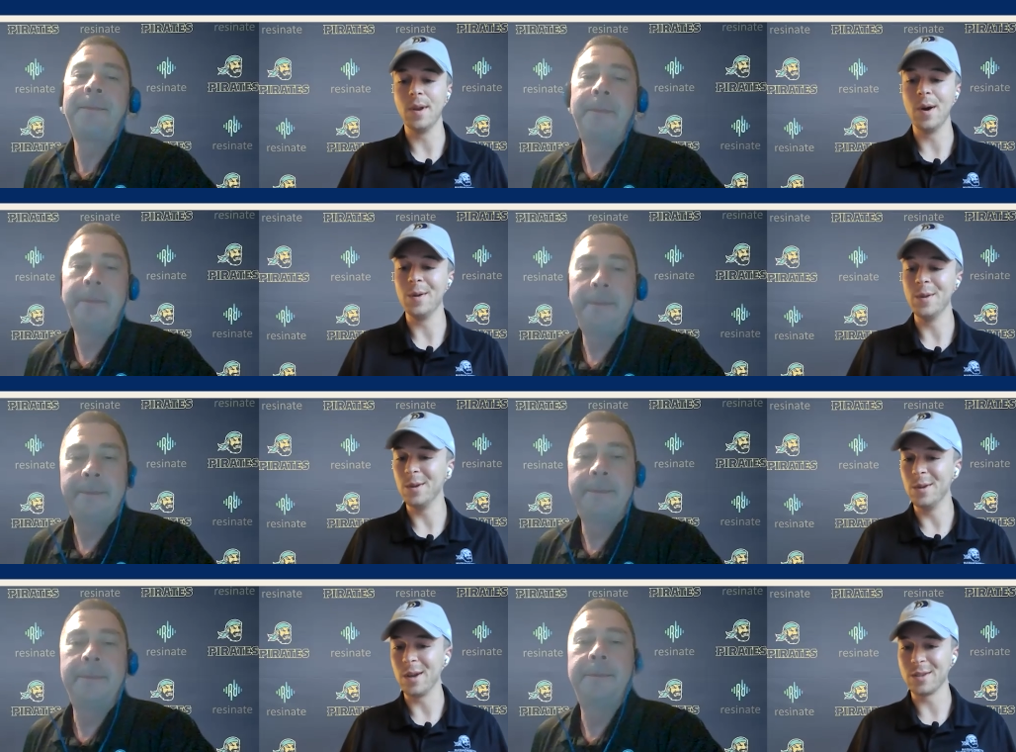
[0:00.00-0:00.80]
Speaker 1: You know, you,
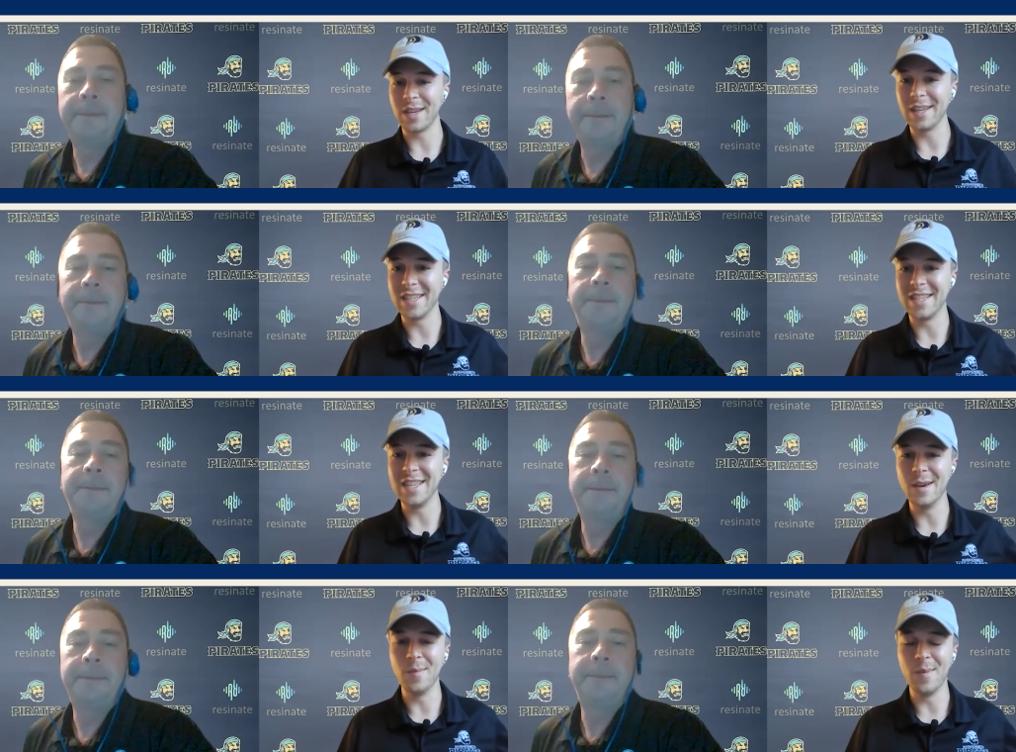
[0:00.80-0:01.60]
you also get to see
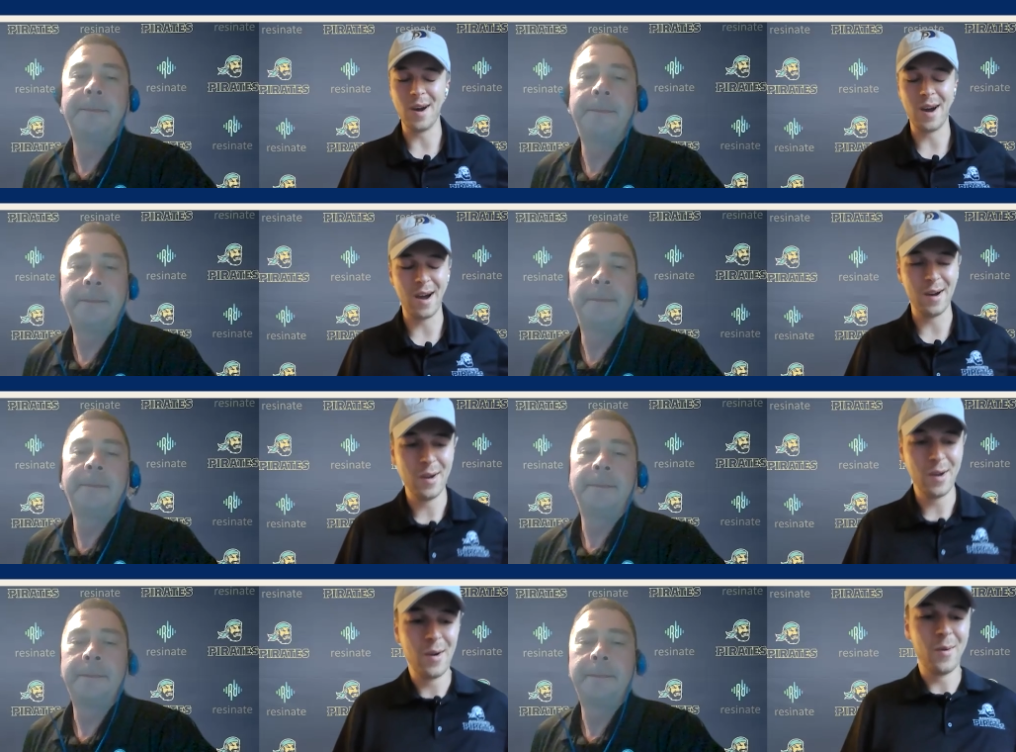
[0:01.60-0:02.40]
them uh,
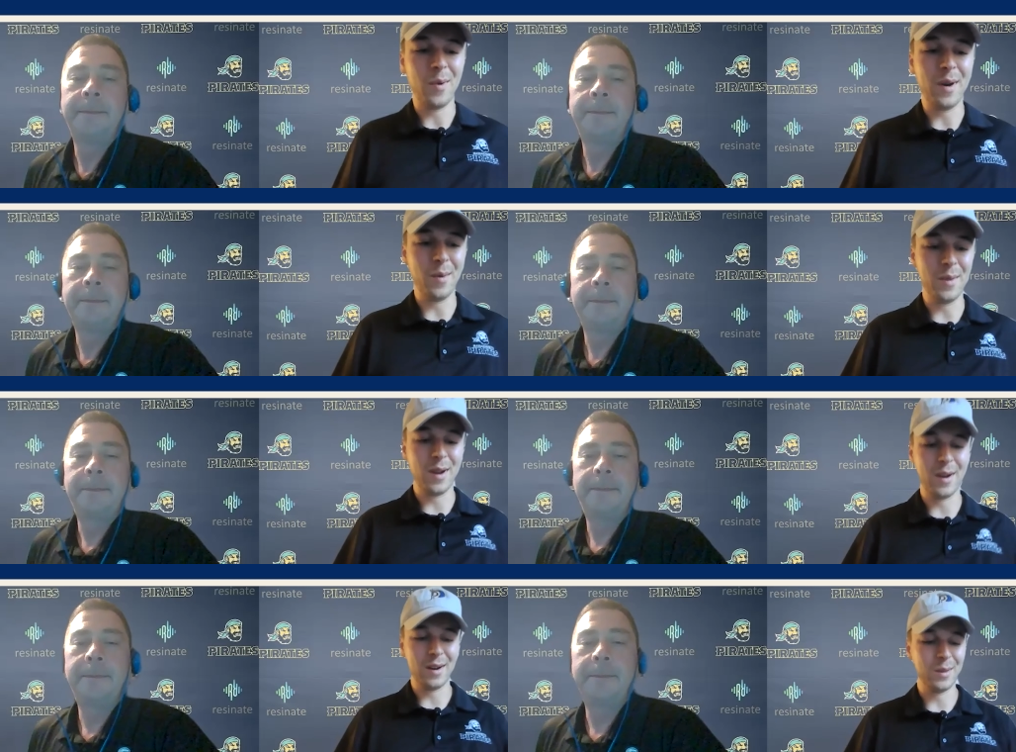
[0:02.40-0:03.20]
when, when
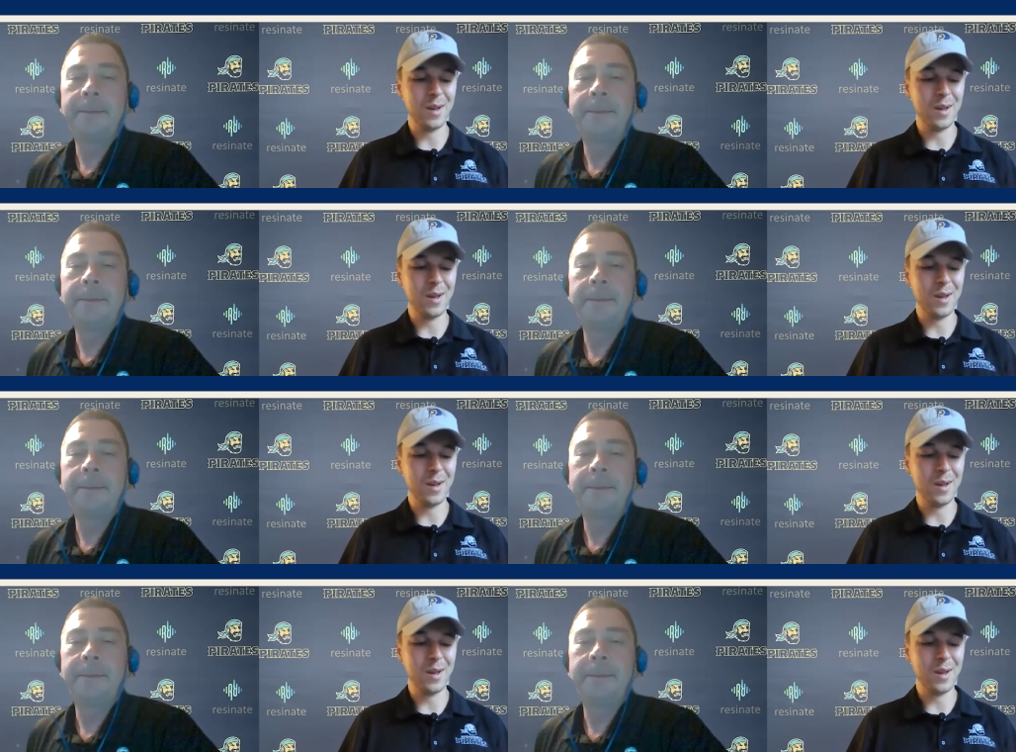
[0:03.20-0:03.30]
they're a